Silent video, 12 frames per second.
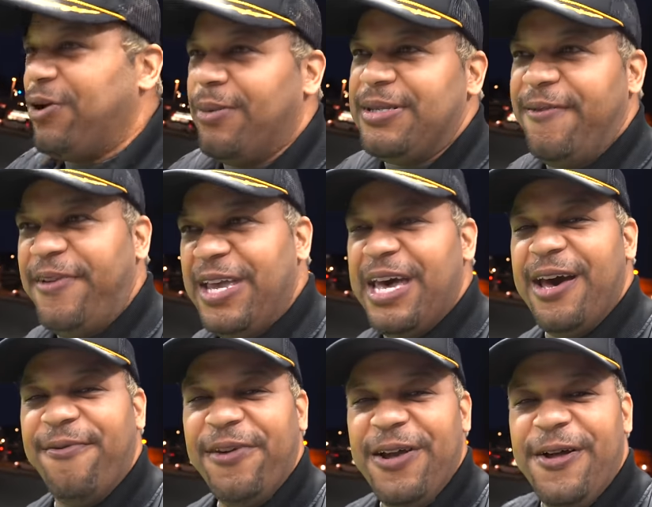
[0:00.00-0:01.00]
going up to
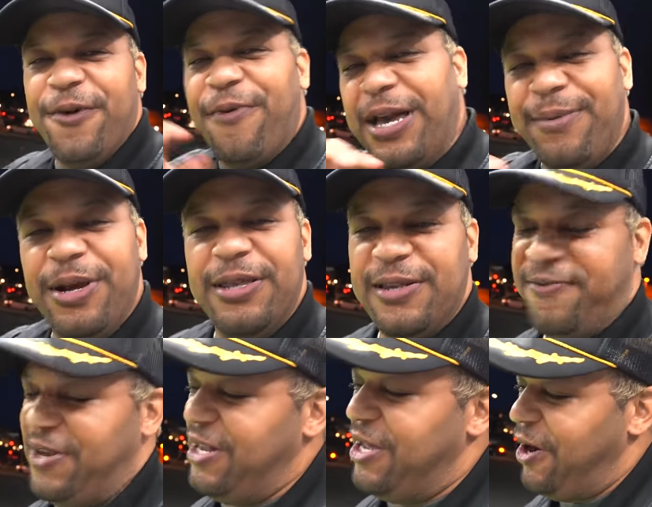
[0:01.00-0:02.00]
VF right in the middle of this
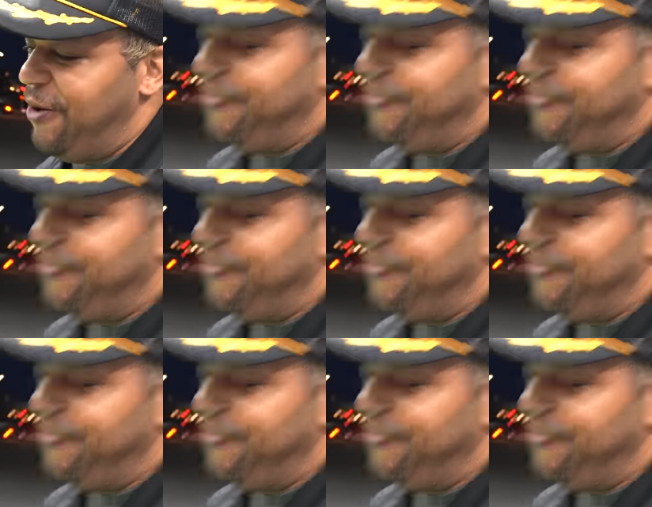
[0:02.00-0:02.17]
video